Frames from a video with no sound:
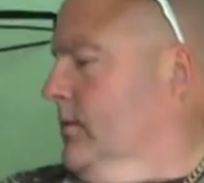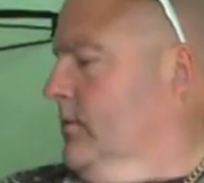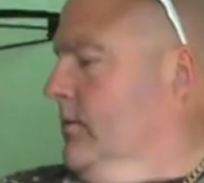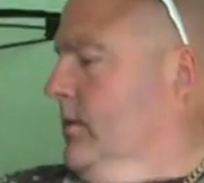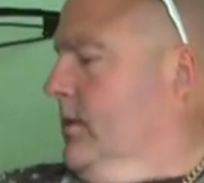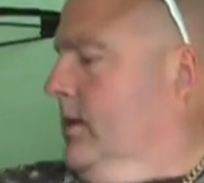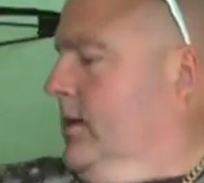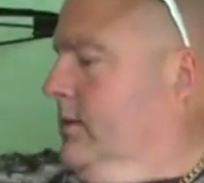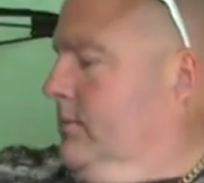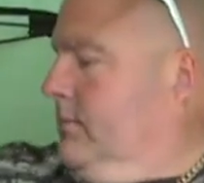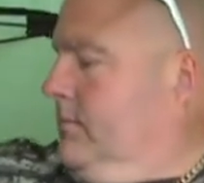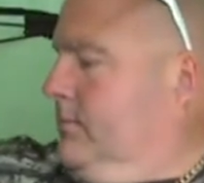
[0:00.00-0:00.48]

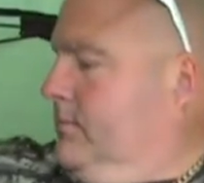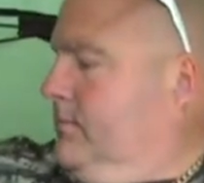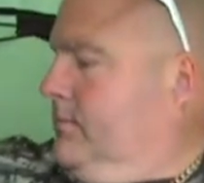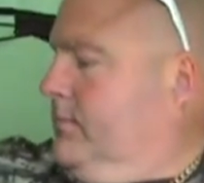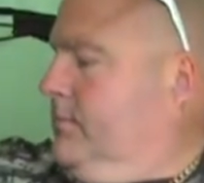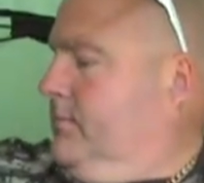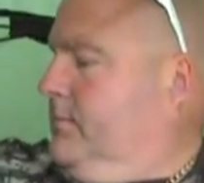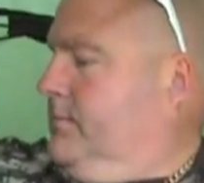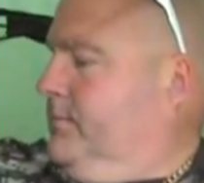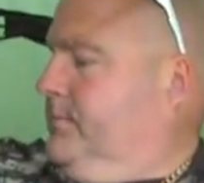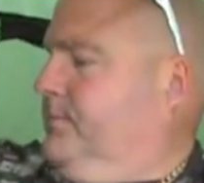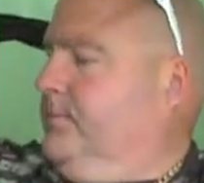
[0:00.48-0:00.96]
Right,
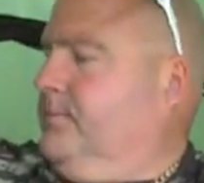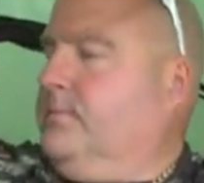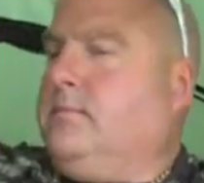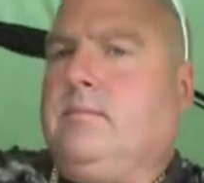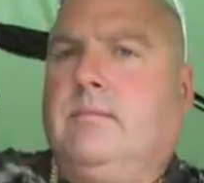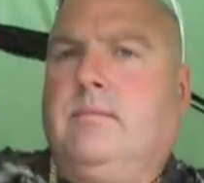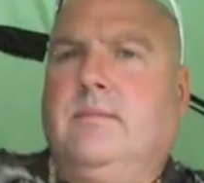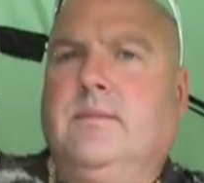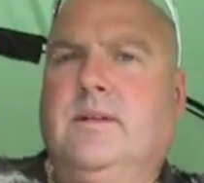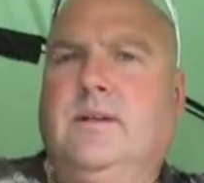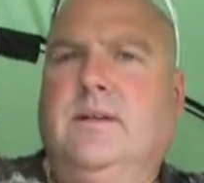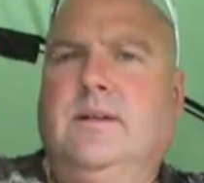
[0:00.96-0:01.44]

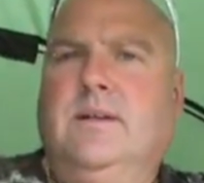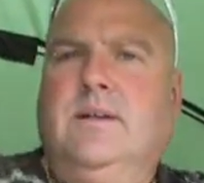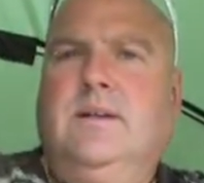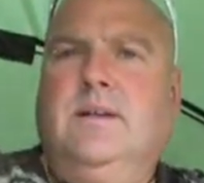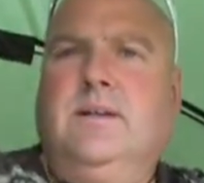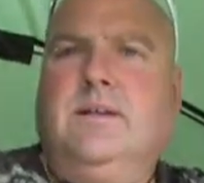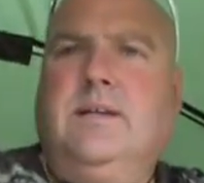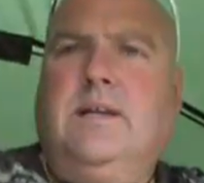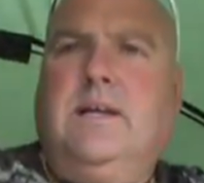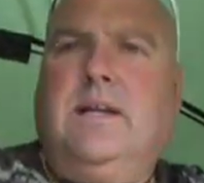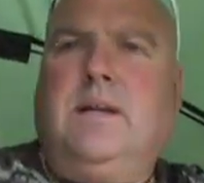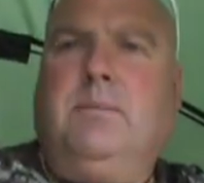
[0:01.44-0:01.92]

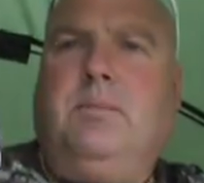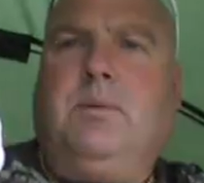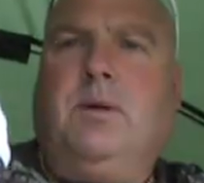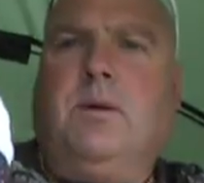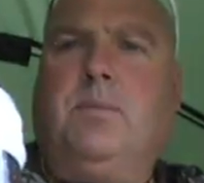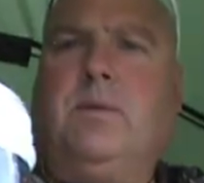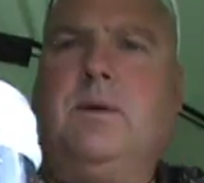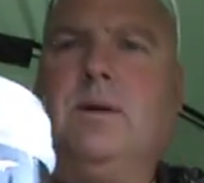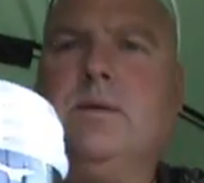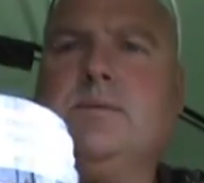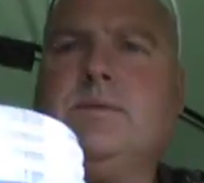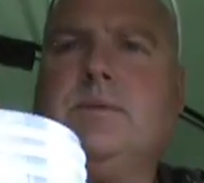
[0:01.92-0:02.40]
they're the
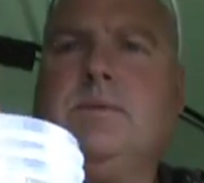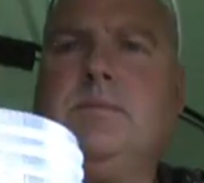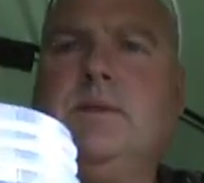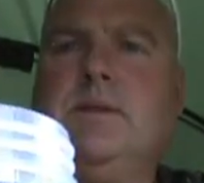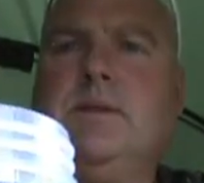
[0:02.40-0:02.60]
pop-ups I'm